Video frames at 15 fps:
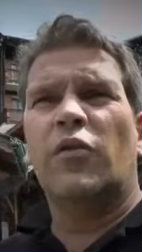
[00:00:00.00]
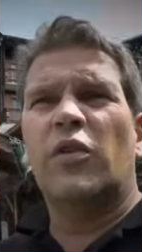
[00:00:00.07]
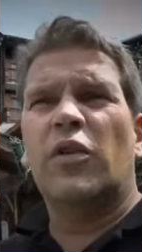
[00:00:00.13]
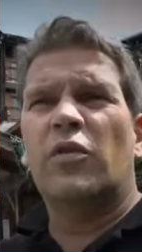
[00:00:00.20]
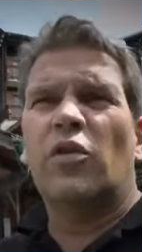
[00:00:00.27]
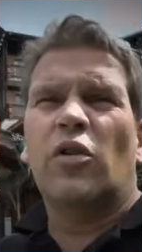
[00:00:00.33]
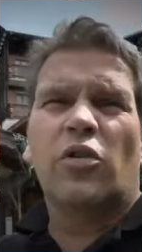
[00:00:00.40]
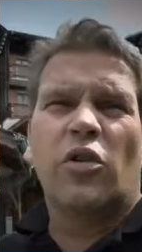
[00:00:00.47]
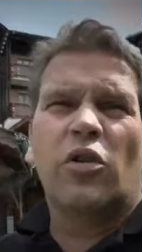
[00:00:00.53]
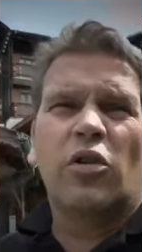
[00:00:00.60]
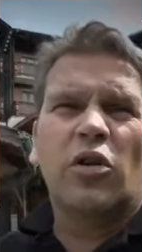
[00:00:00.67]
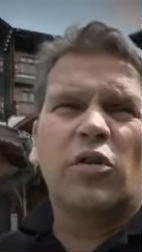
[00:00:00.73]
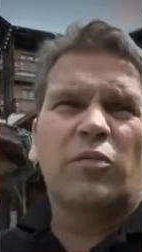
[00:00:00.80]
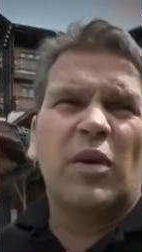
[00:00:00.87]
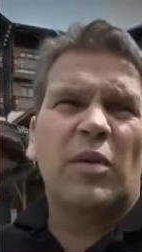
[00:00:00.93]
for the not, not
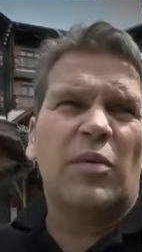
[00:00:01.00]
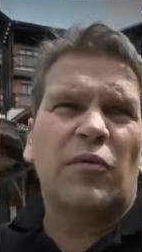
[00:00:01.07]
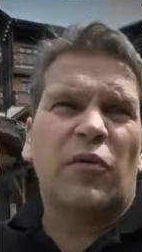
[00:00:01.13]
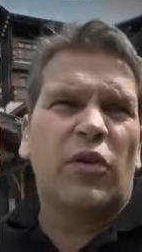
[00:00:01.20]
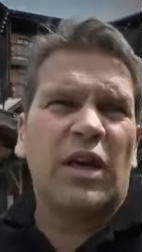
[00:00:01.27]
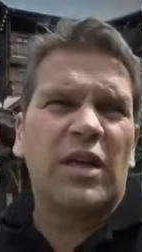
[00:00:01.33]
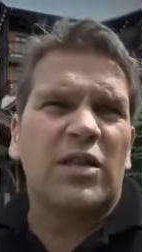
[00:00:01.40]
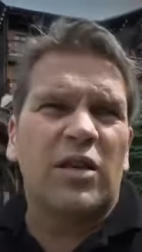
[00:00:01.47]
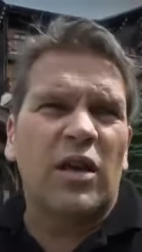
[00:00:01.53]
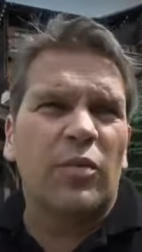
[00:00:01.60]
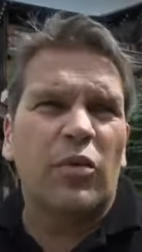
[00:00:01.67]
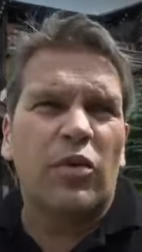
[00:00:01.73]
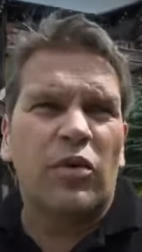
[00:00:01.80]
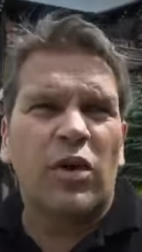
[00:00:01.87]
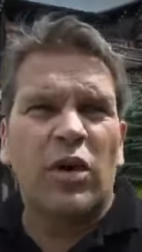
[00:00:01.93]
not maybe for next year,
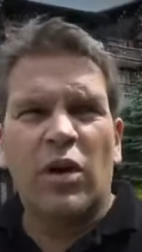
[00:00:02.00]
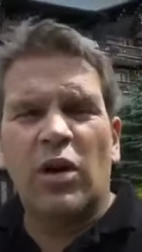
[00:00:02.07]
but